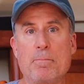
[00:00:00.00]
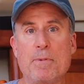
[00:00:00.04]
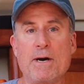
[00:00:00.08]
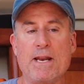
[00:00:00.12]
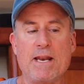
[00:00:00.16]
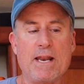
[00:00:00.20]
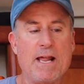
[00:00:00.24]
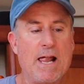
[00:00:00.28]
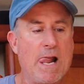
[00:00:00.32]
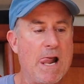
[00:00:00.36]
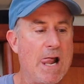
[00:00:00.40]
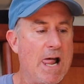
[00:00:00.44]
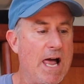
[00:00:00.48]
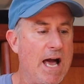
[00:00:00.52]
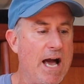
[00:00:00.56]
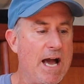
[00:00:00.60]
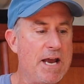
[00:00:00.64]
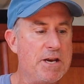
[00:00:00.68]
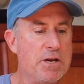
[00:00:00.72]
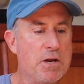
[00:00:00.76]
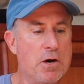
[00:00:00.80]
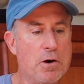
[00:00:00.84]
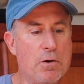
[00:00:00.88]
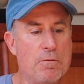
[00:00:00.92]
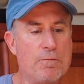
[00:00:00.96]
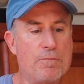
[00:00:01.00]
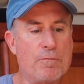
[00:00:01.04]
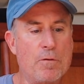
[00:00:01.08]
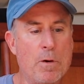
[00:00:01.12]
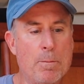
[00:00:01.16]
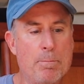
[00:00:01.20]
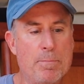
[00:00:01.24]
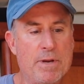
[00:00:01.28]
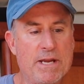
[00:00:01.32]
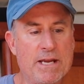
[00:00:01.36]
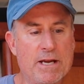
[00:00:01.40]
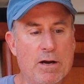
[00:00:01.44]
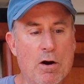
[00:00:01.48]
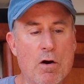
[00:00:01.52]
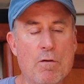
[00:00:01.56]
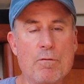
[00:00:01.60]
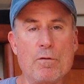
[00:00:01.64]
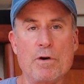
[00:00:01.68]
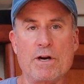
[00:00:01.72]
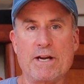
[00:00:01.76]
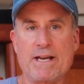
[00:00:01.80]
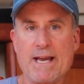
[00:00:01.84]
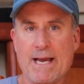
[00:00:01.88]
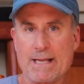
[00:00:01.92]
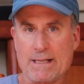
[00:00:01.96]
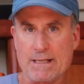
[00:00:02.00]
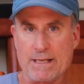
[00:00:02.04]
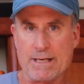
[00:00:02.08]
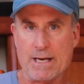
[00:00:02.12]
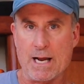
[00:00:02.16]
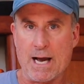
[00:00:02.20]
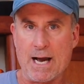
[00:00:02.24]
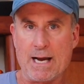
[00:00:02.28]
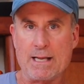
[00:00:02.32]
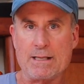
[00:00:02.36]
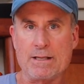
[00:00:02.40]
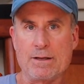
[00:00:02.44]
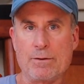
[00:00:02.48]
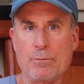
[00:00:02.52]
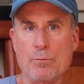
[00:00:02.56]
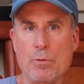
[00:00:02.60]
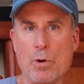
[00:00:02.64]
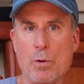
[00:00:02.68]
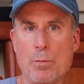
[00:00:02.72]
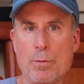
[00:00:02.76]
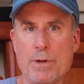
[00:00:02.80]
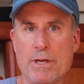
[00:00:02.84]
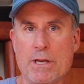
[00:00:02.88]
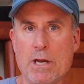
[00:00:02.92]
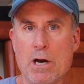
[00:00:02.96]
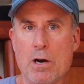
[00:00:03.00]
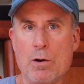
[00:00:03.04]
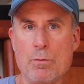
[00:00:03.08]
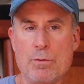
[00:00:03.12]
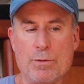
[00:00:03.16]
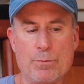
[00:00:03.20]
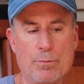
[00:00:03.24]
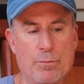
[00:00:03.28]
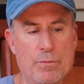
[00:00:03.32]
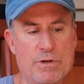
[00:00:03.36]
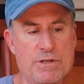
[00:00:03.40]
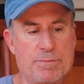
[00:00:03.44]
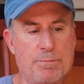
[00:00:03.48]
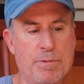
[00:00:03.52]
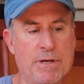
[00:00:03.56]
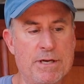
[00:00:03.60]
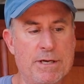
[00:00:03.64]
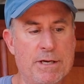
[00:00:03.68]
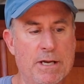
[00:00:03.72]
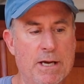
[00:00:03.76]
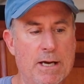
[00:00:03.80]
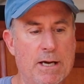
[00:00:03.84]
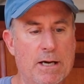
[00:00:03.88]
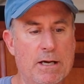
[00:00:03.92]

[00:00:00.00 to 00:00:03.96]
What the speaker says: But I know from being over in Catalina Island, where we go and we spend